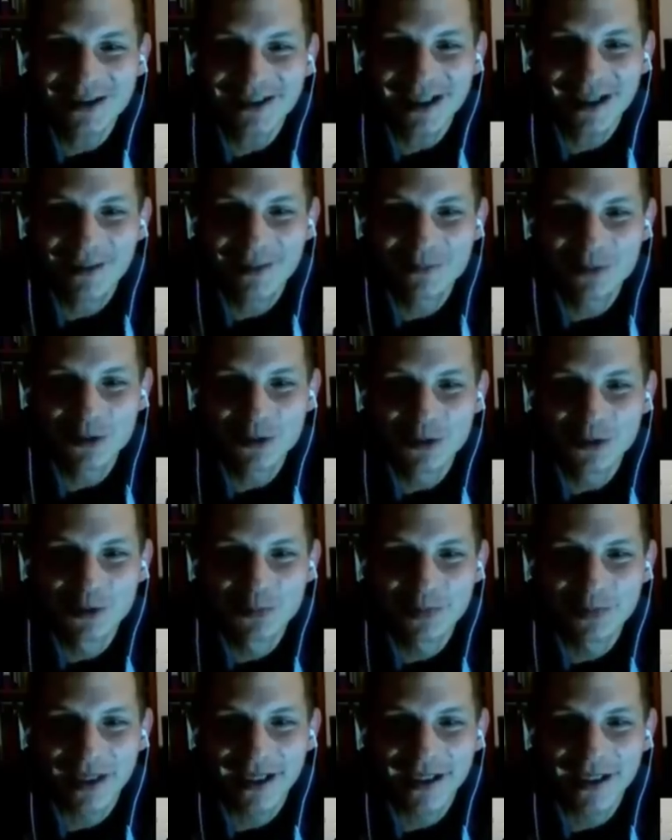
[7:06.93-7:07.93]
that time you don't
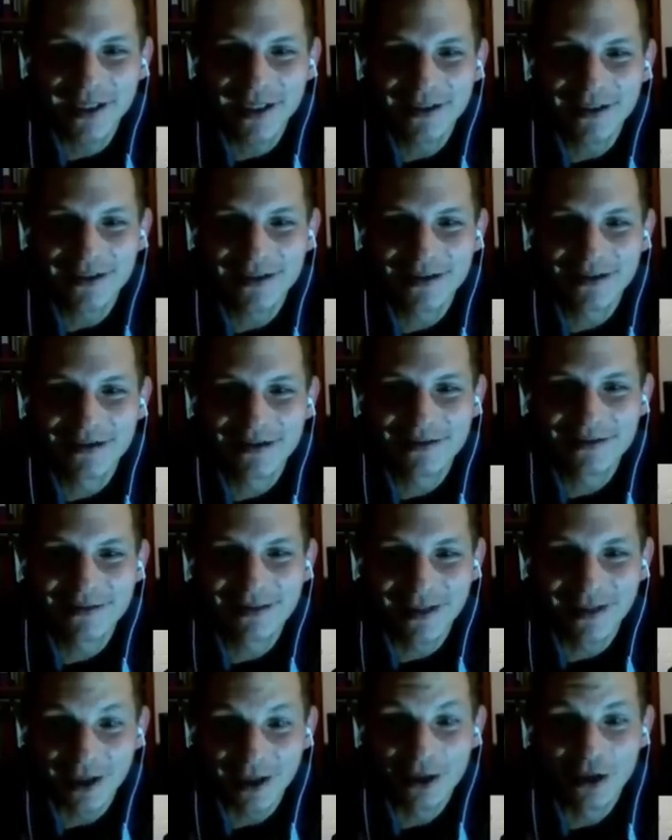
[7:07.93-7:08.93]
buy
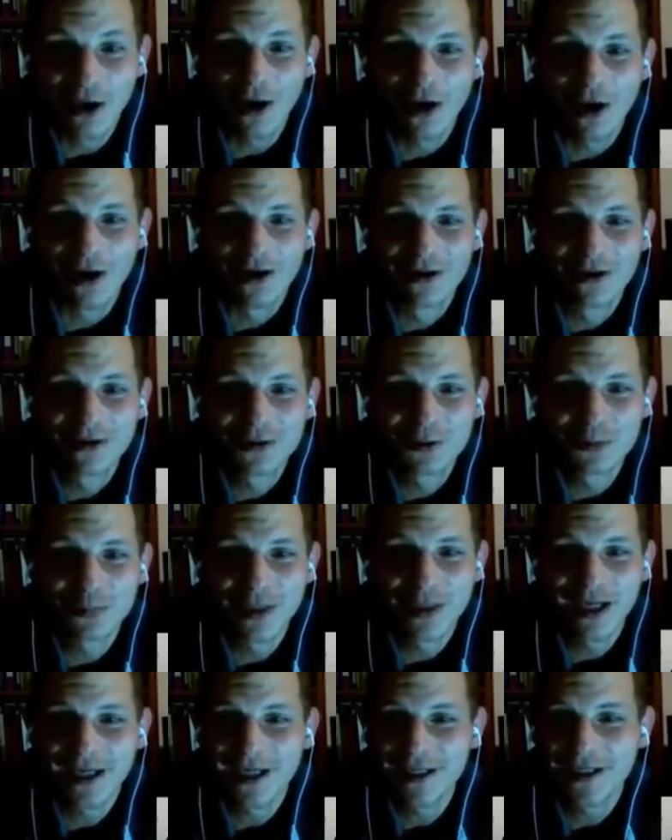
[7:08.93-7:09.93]
a car, you
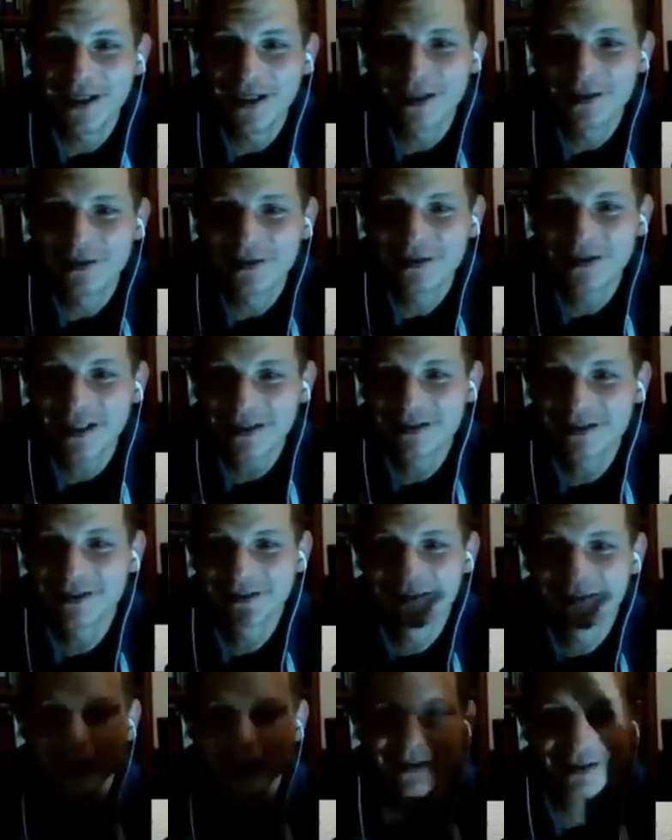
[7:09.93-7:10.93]
buy a
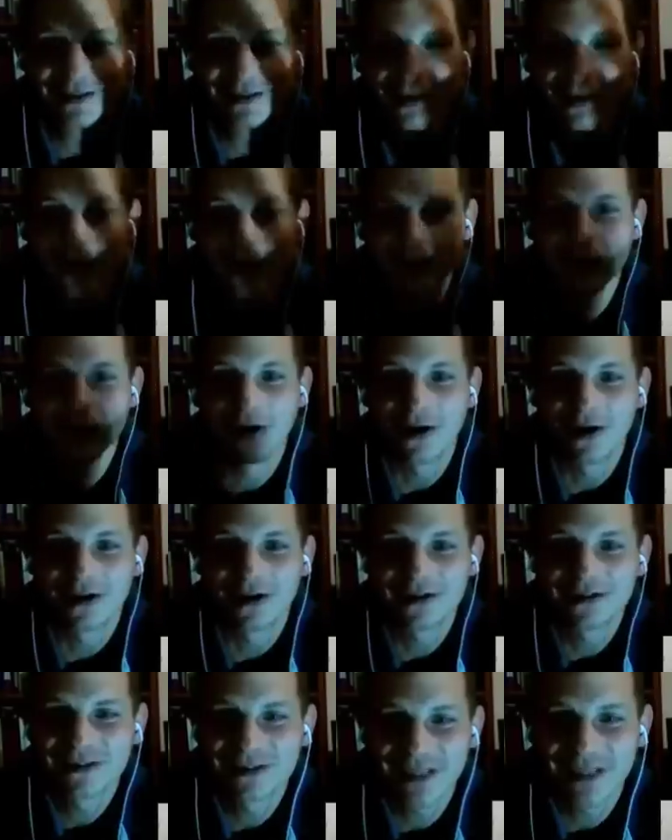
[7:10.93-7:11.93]
set of
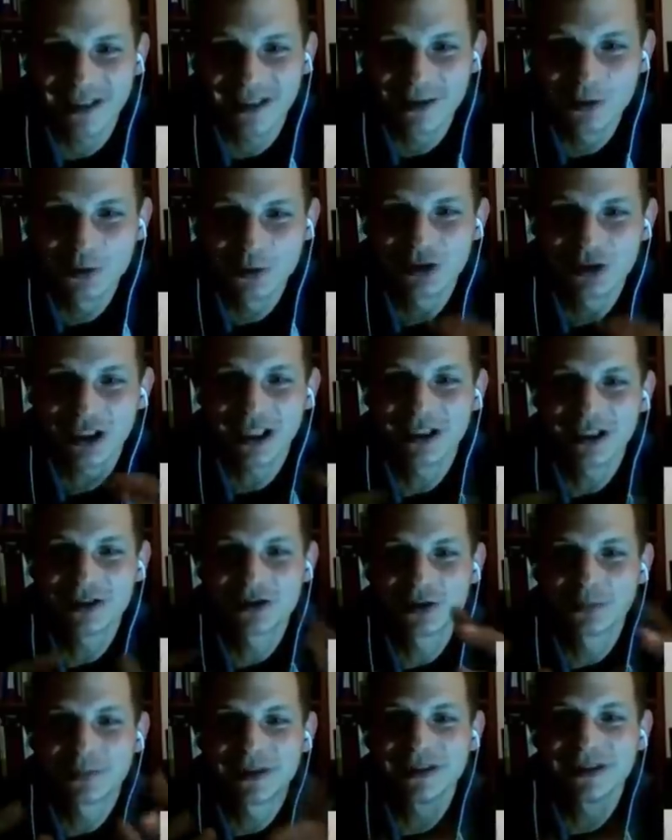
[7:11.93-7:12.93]
cars and you
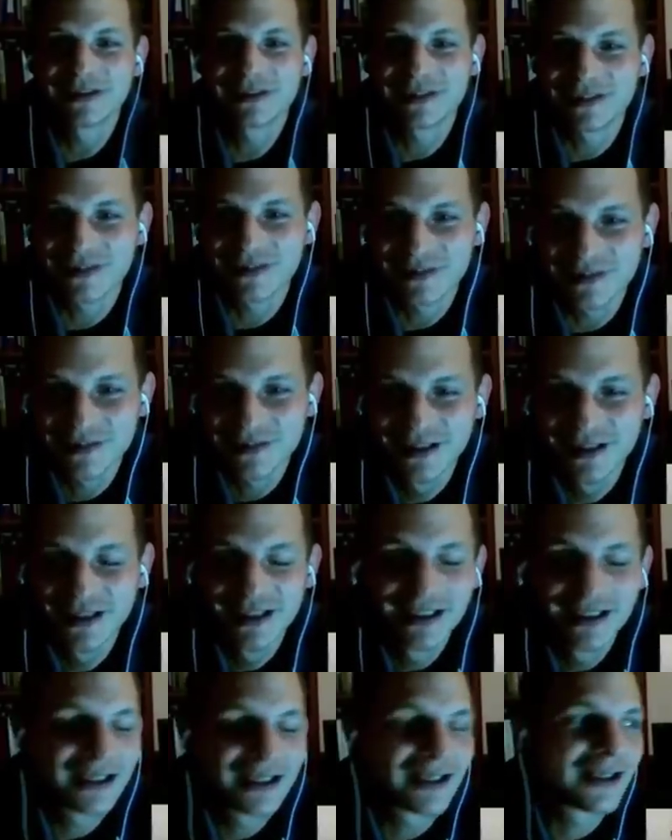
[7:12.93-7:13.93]
change the pieces
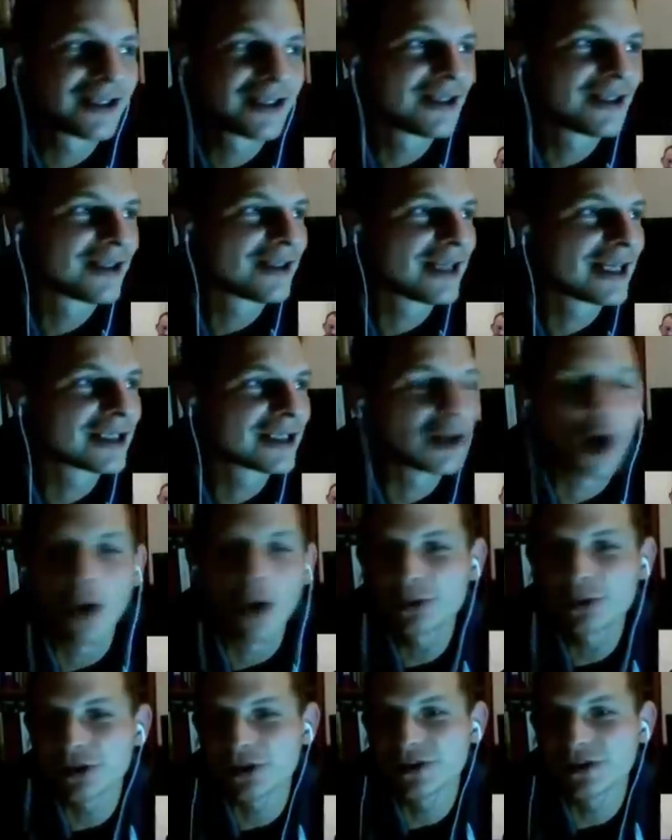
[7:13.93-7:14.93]
like
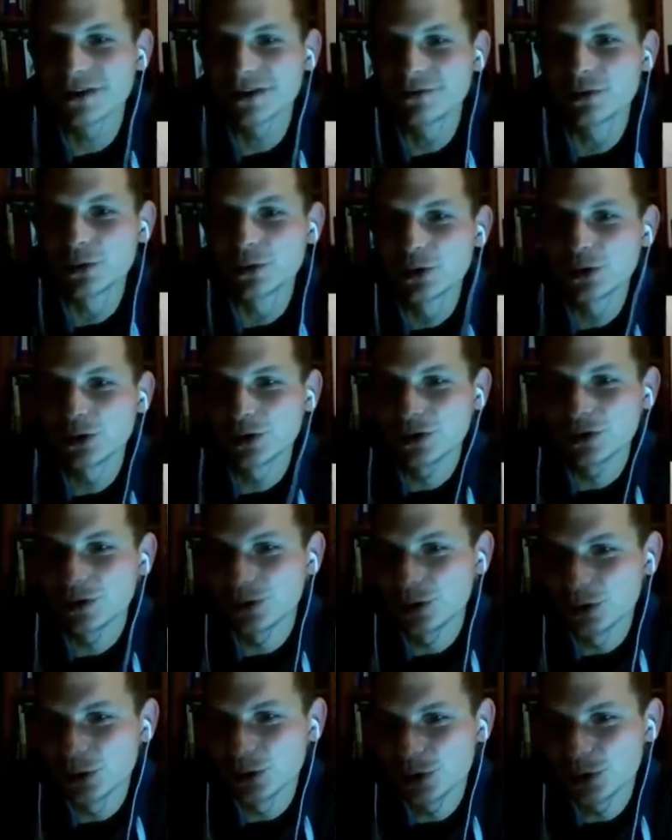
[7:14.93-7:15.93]
options if you
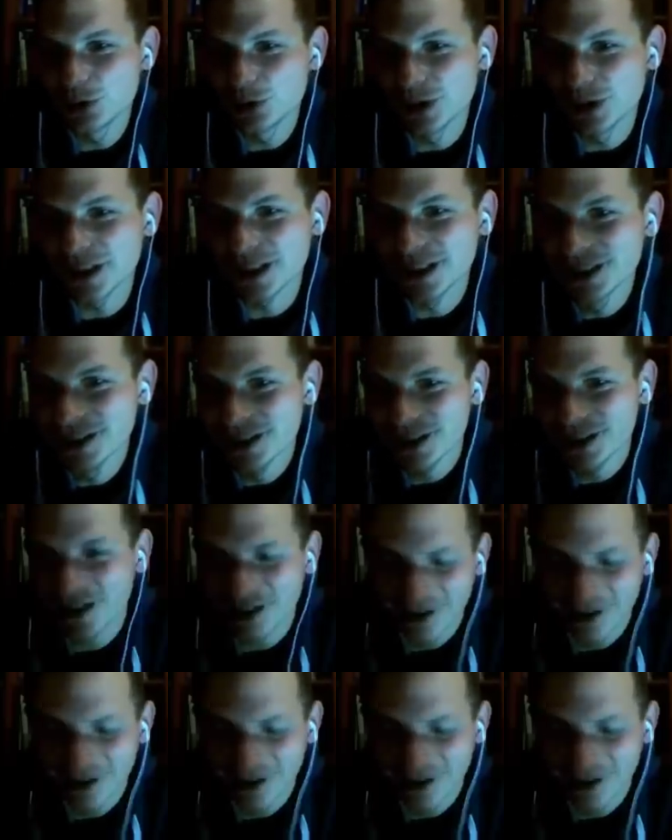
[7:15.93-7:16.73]
do tuning